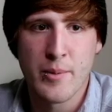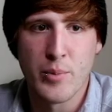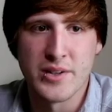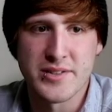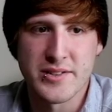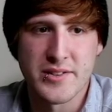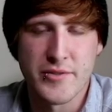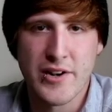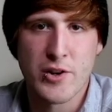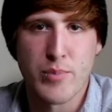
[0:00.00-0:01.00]
but since
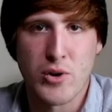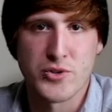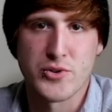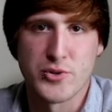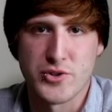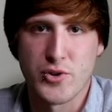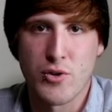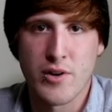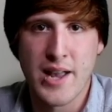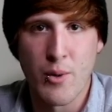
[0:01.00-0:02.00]
it's a very personal
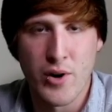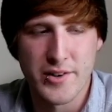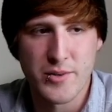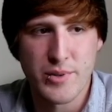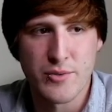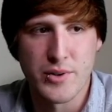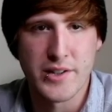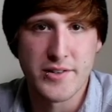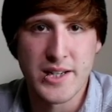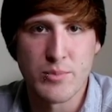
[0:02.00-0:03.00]
story, I want it to be
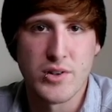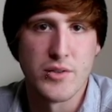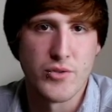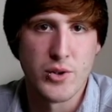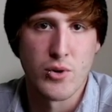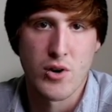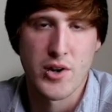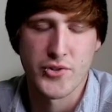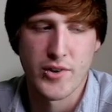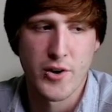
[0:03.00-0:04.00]
really deep to the
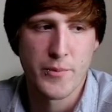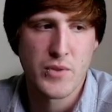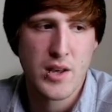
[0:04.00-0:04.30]
viewer also.